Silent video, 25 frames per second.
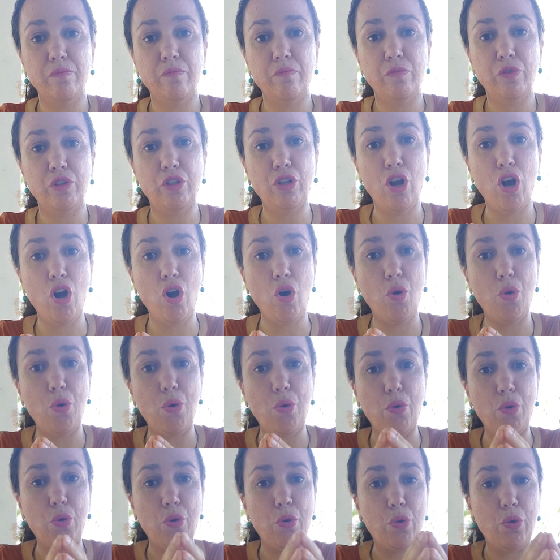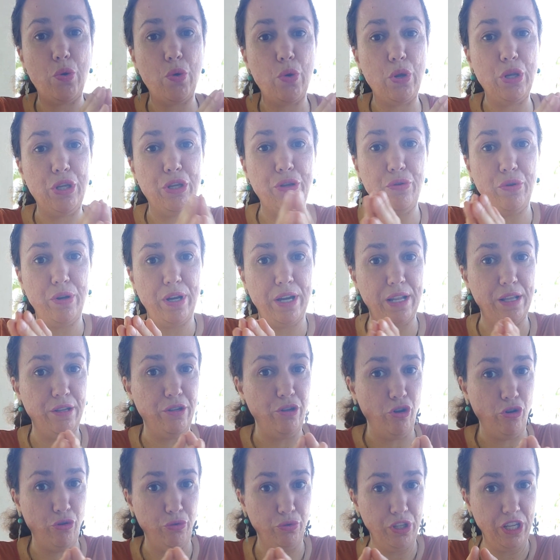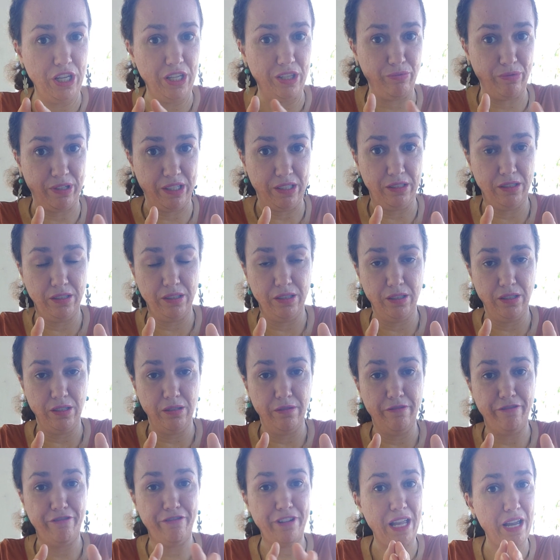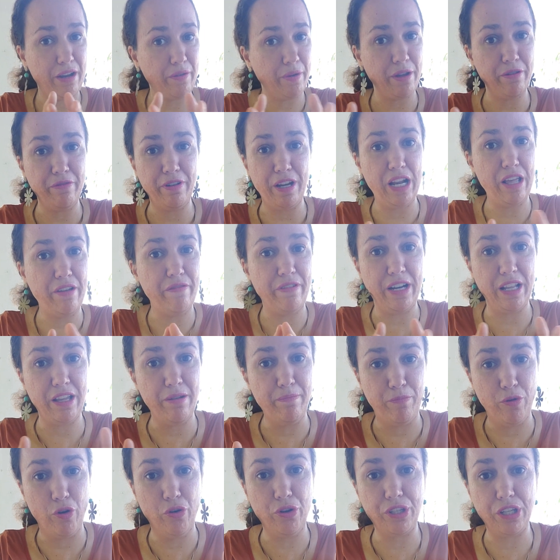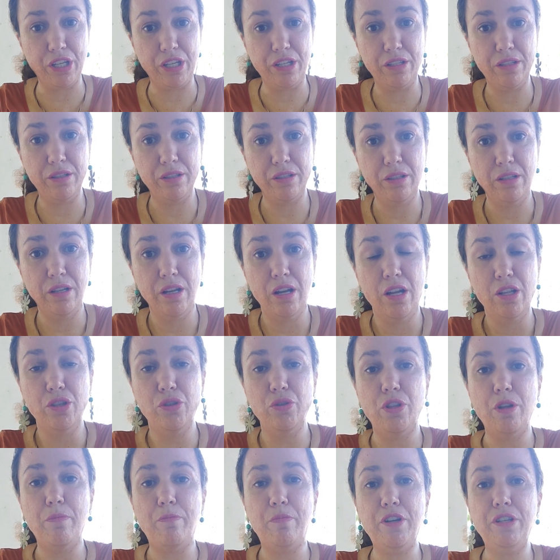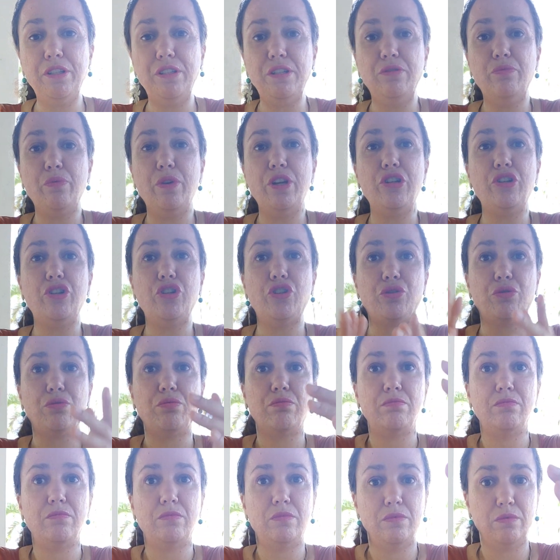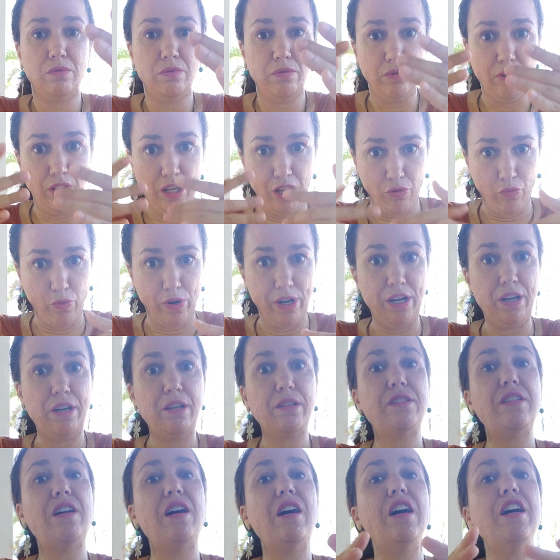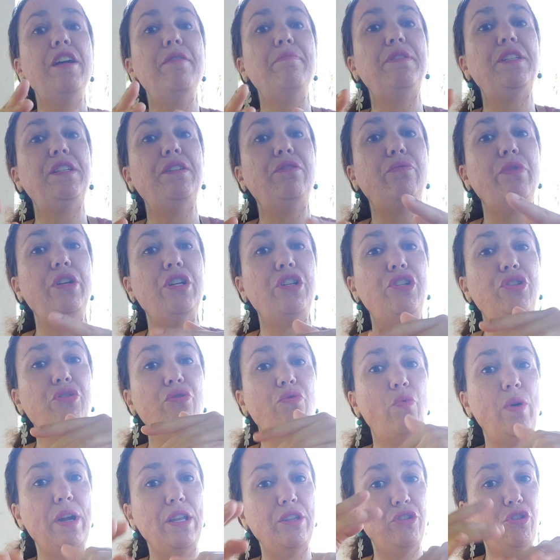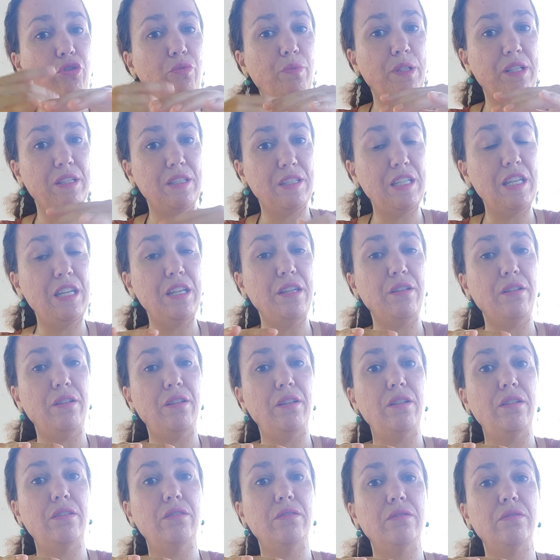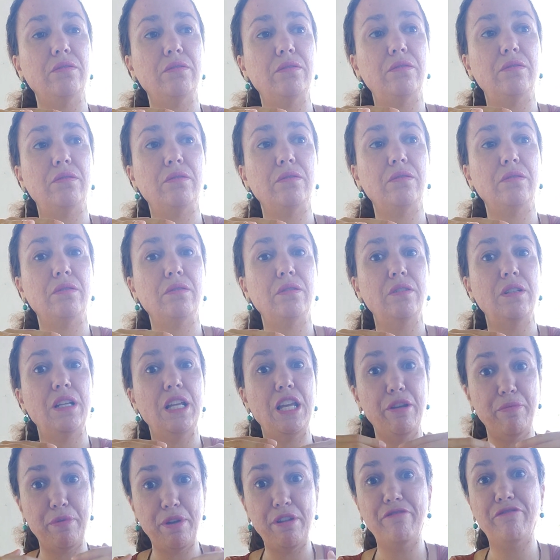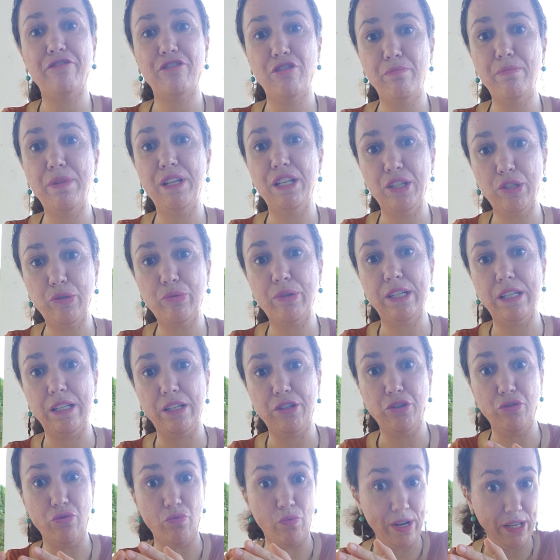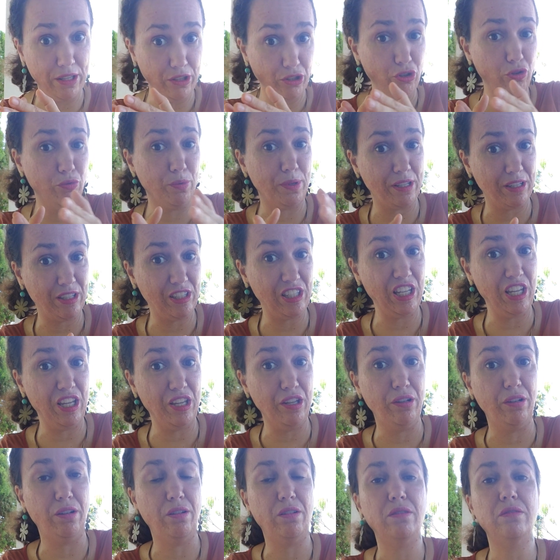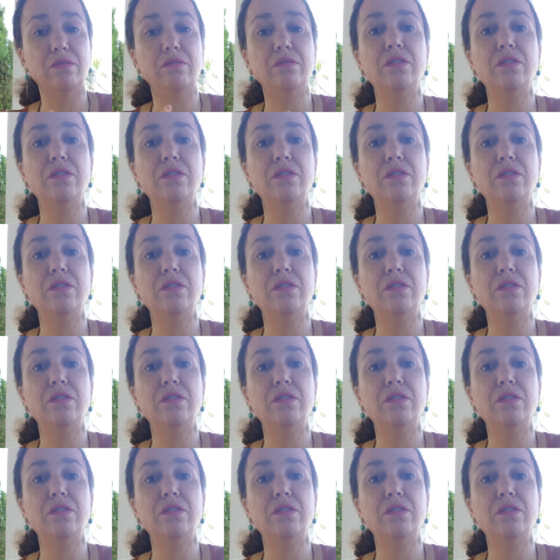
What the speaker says: So, you gotta know this one. Very, very, very important. To the point in which there were times in which you went to Brazil, even from Venezuela, you went to Brazil,